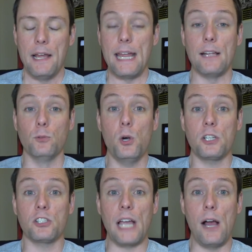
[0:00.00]
he
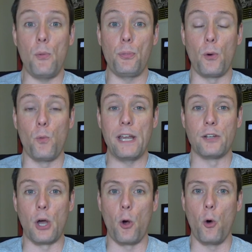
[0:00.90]
looks out the
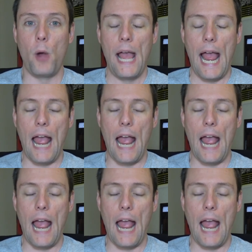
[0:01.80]
window,